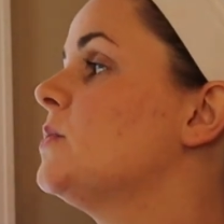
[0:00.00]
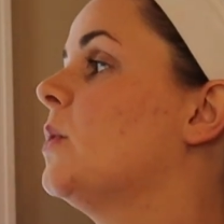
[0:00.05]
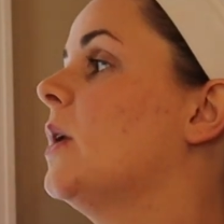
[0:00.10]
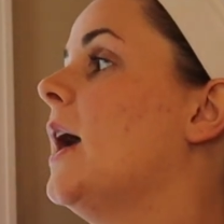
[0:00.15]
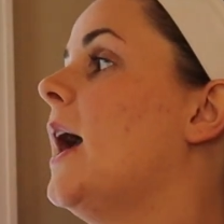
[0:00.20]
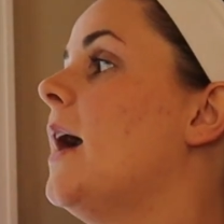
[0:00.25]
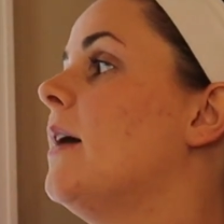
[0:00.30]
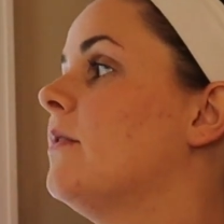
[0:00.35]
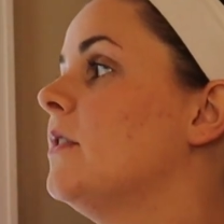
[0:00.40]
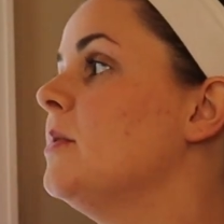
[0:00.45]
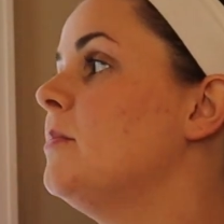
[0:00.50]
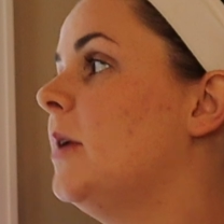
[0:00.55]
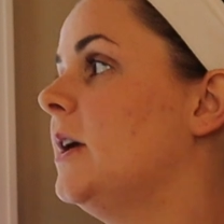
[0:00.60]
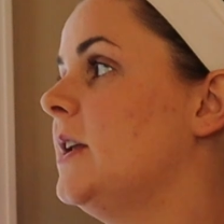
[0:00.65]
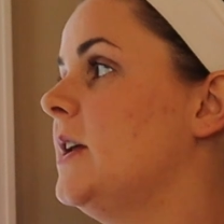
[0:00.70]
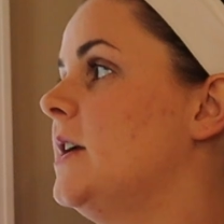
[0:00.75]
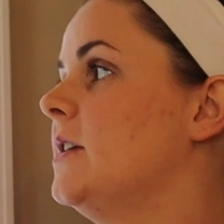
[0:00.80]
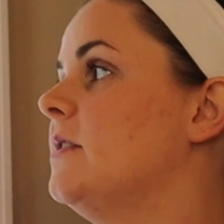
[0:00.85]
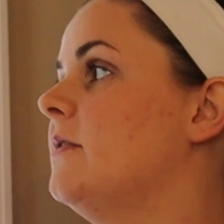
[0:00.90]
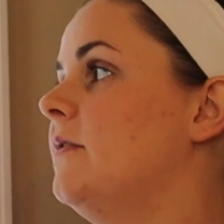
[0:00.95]
where
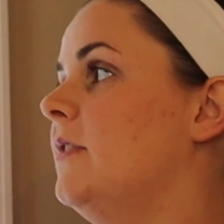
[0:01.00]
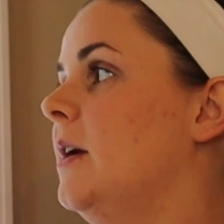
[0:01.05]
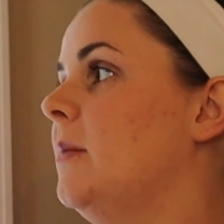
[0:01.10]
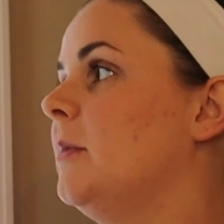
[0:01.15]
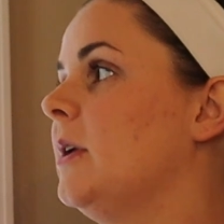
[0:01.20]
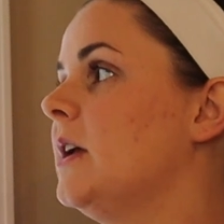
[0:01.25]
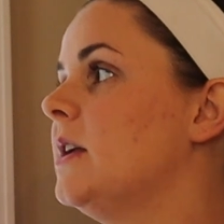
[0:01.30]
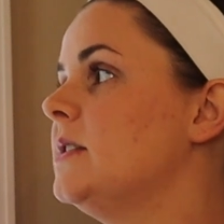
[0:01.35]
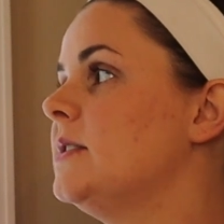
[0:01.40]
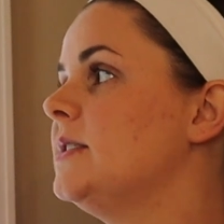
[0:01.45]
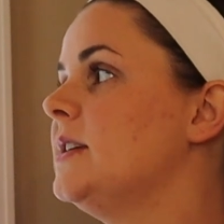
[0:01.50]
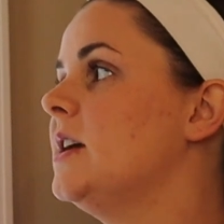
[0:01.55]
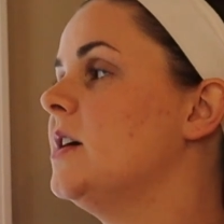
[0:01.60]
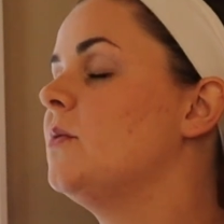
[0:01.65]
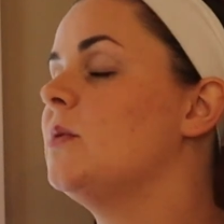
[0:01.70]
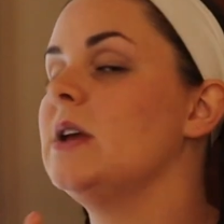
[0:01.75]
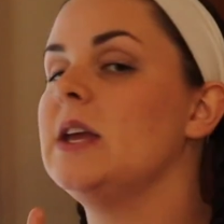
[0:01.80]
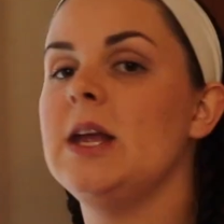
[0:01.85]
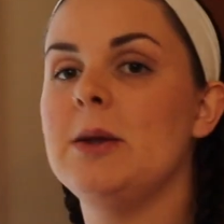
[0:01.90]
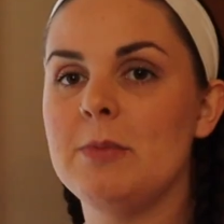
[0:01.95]
everybody in the family can see it.
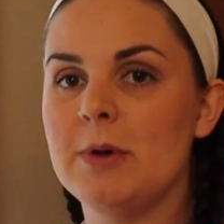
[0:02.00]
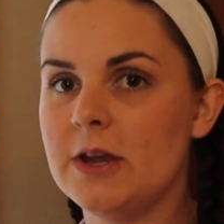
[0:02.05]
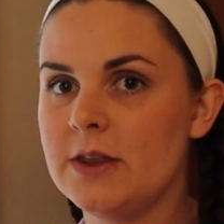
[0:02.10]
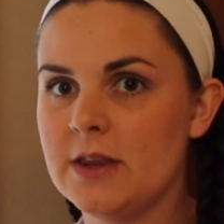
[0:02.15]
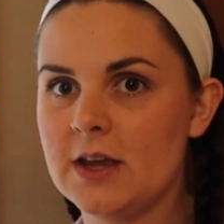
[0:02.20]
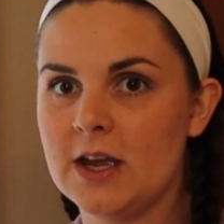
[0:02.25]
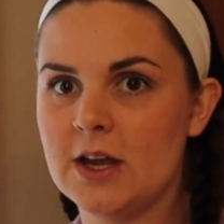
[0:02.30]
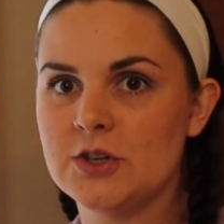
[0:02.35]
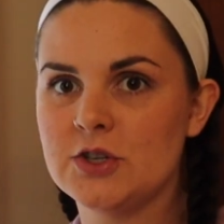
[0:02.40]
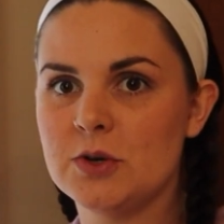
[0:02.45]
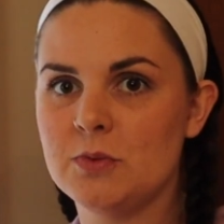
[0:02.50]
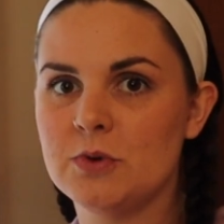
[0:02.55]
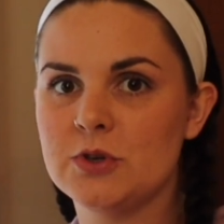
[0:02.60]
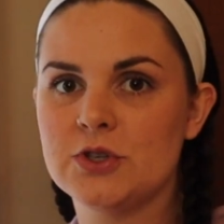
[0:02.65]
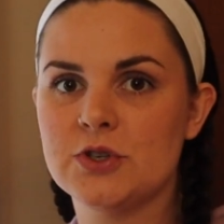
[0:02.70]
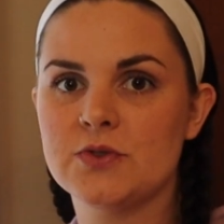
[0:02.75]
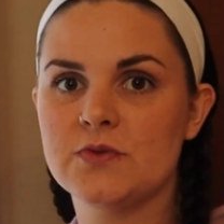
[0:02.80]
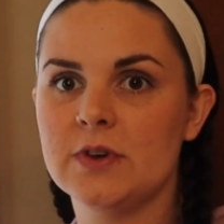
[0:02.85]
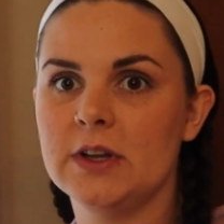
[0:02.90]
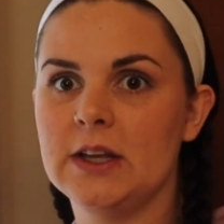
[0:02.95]
We keep it in the kitchen,
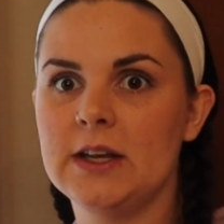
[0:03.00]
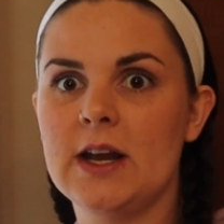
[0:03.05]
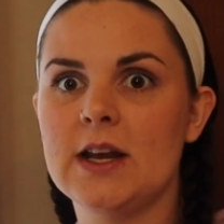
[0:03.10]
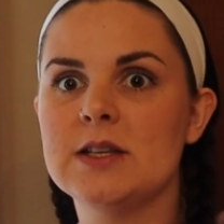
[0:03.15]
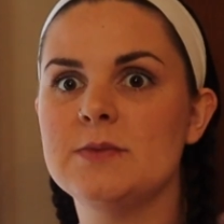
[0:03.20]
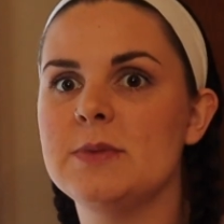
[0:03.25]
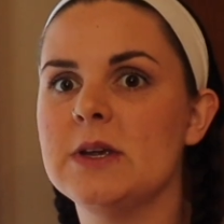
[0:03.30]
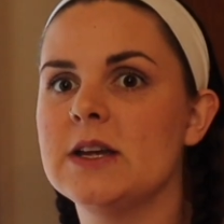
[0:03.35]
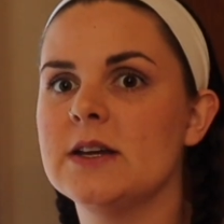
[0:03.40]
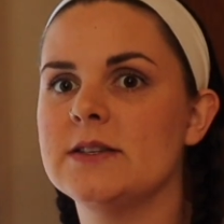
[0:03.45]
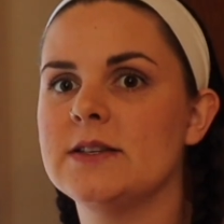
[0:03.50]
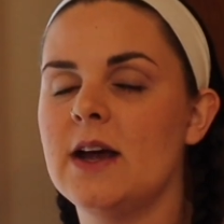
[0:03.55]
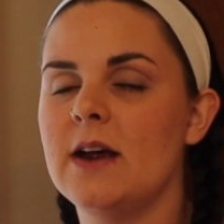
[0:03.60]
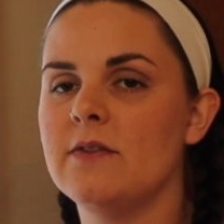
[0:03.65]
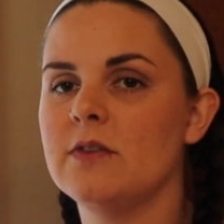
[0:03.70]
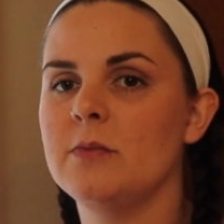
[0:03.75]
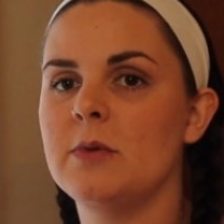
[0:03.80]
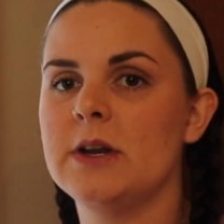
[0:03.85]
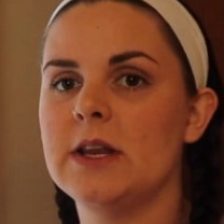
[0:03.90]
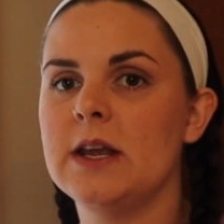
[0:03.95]
which is really nice because
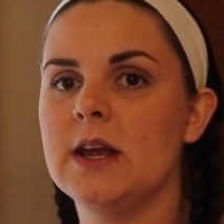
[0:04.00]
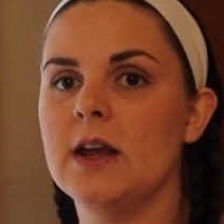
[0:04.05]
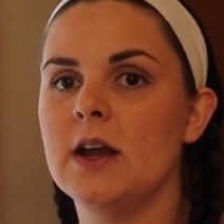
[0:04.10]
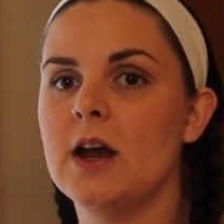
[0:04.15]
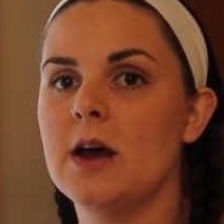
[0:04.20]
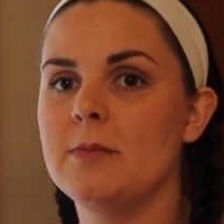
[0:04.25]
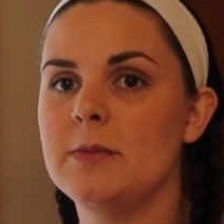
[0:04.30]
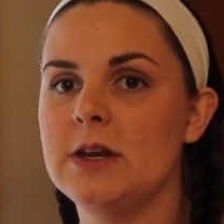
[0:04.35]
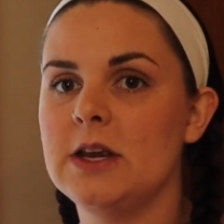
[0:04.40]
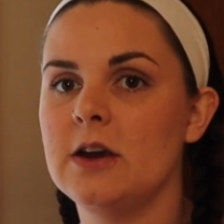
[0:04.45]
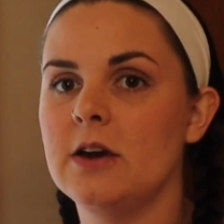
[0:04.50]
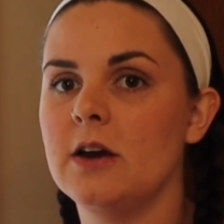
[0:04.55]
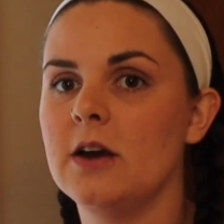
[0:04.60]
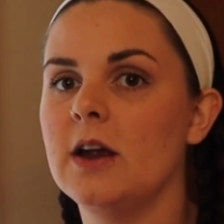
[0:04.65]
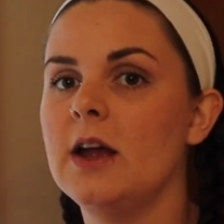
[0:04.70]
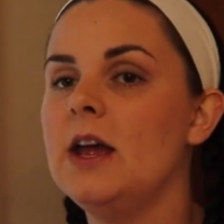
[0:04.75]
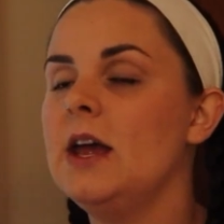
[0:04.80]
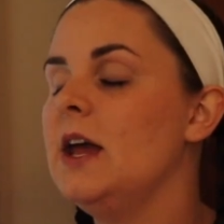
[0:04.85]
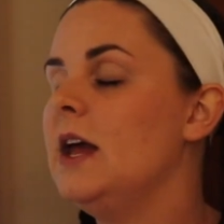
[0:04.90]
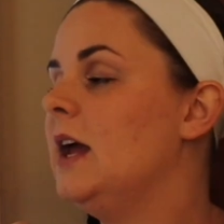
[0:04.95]
everybody can come in
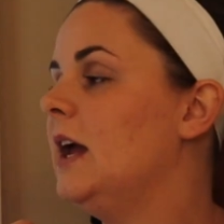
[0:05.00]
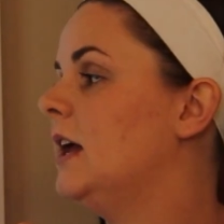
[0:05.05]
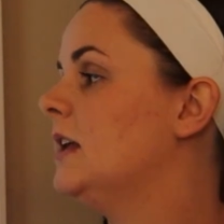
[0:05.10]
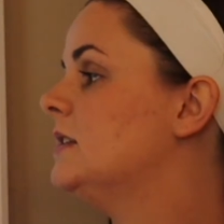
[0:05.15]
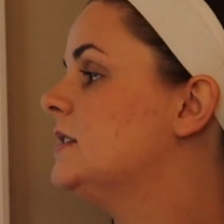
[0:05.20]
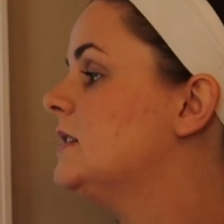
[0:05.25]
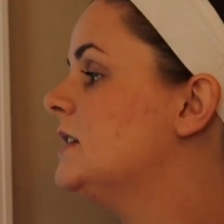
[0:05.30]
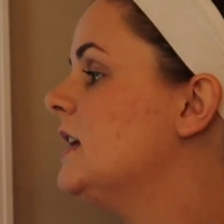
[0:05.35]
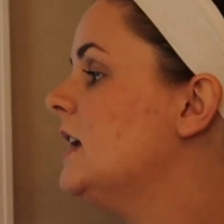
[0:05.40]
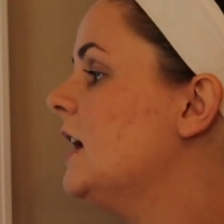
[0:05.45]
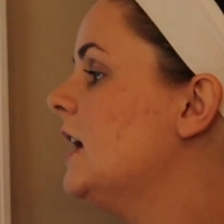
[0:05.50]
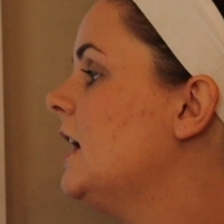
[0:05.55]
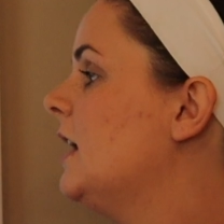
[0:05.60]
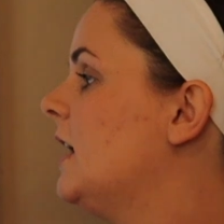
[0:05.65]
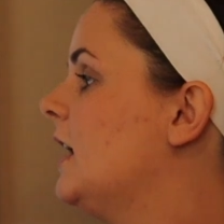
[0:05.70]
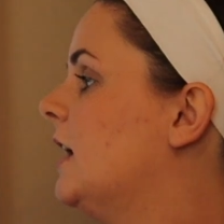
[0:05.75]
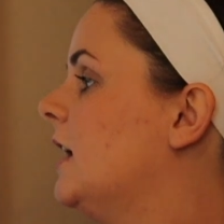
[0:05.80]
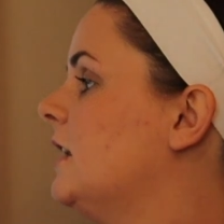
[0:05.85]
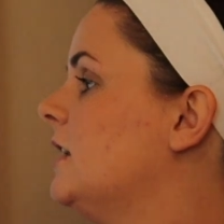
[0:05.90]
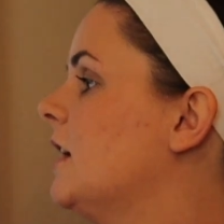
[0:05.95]
here and see it,
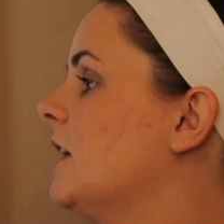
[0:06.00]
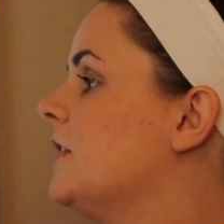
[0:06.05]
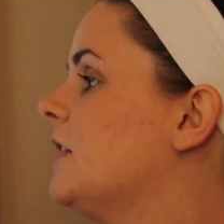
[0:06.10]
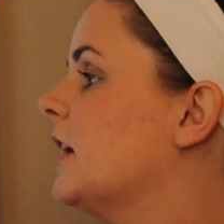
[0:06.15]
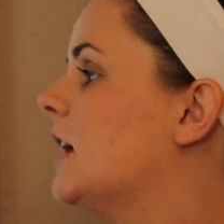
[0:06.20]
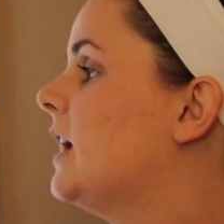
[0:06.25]
and the